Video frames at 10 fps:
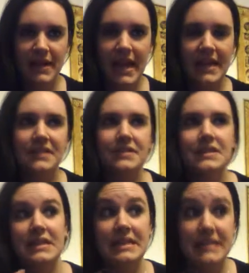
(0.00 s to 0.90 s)
and
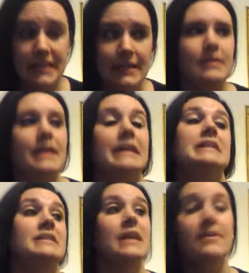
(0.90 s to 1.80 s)
he did, and
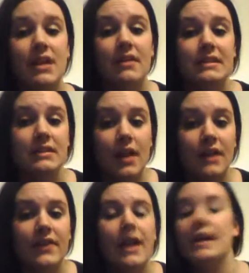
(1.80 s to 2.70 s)
he saved Harry's
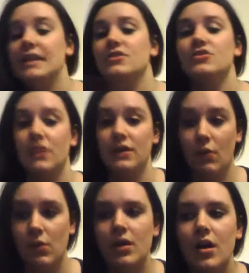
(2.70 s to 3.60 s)
life, and he destroyed a
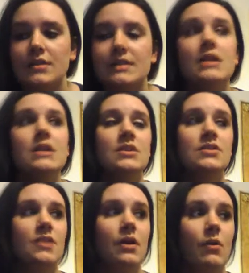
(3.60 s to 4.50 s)
Horcrux.
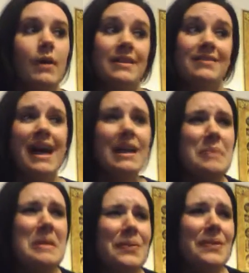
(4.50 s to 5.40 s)
So, and a lot
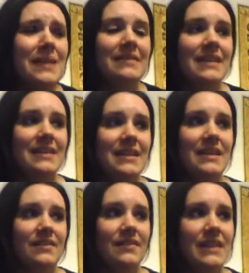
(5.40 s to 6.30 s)
of people lately think
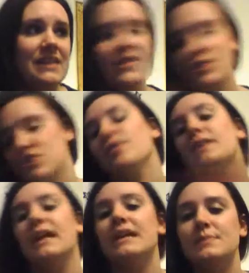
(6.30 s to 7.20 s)
even
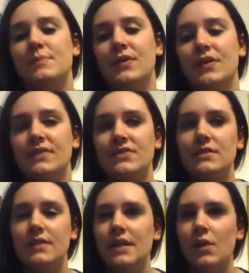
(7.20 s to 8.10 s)
during that period of,
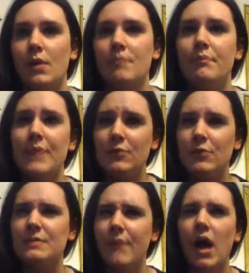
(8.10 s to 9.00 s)
you know, when it
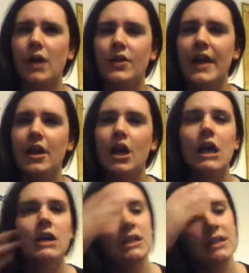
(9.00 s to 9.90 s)
was Potter
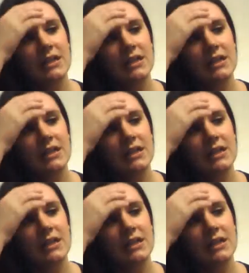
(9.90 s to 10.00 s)
era,